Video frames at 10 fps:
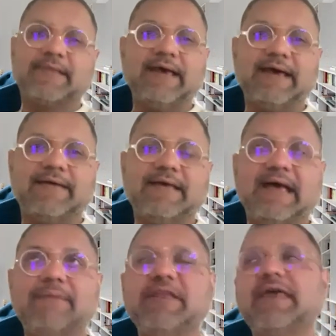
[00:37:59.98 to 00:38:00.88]
Yeah.
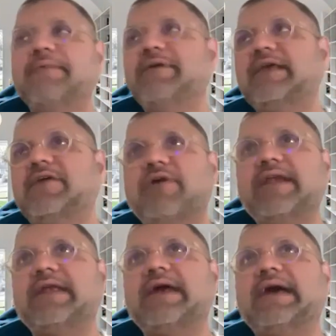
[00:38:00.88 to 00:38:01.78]
I mean,
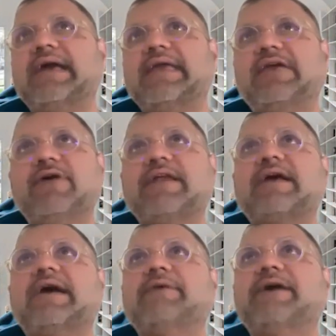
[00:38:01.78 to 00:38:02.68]
great
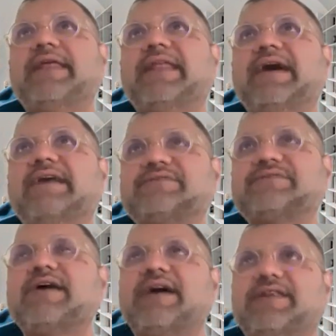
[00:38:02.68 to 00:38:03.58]
comment. And I just
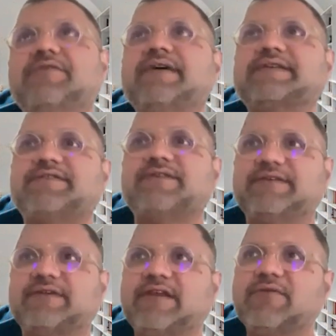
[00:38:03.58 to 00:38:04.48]
want to add two things to
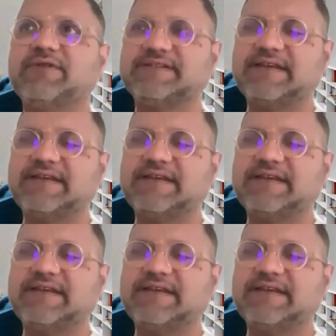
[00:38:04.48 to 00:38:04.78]
it, which is